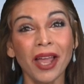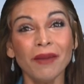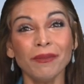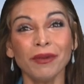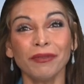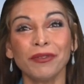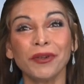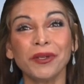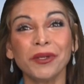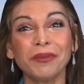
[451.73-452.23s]

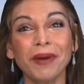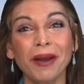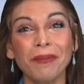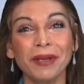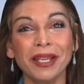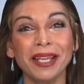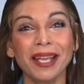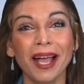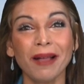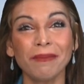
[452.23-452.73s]
Before
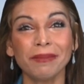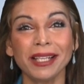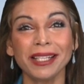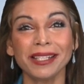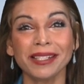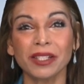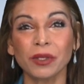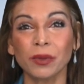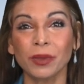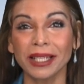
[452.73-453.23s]
wrapping up, let
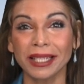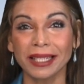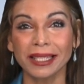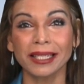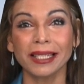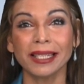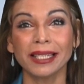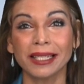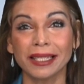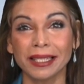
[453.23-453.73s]
us
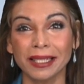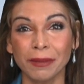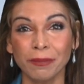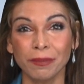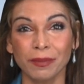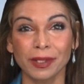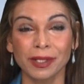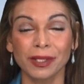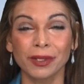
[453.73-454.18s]
quickly glimpse